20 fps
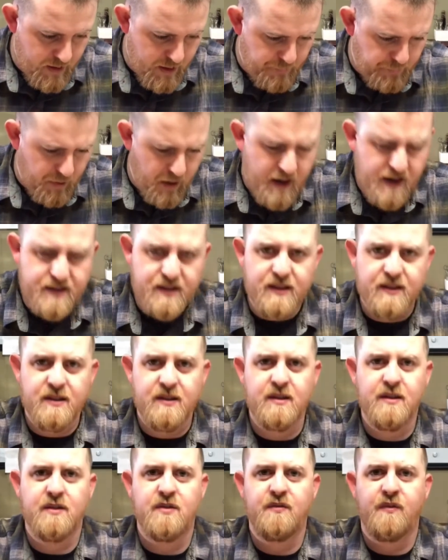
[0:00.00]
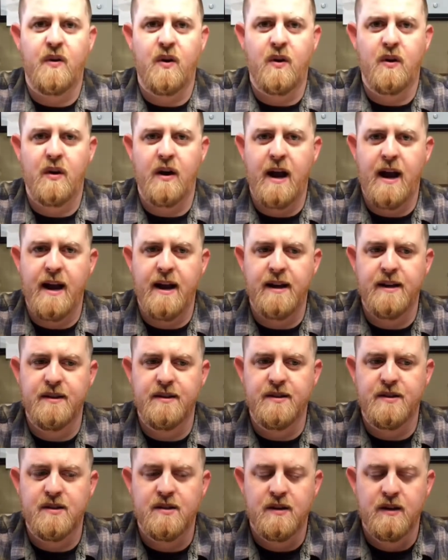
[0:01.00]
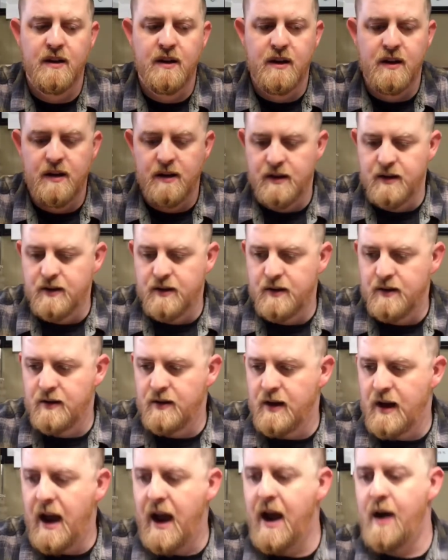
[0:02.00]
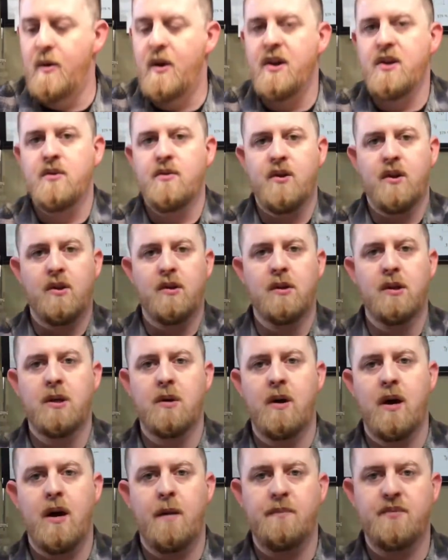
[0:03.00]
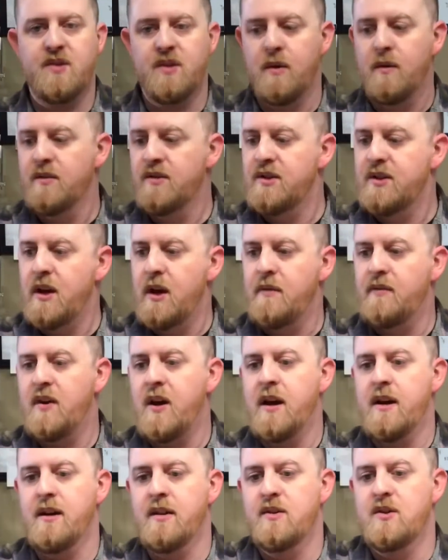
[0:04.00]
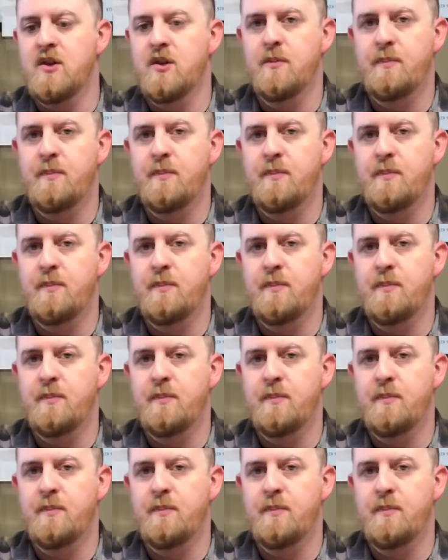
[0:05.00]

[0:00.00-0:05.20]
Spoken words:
processes as far as how I do the glue up. So instead of cutting 2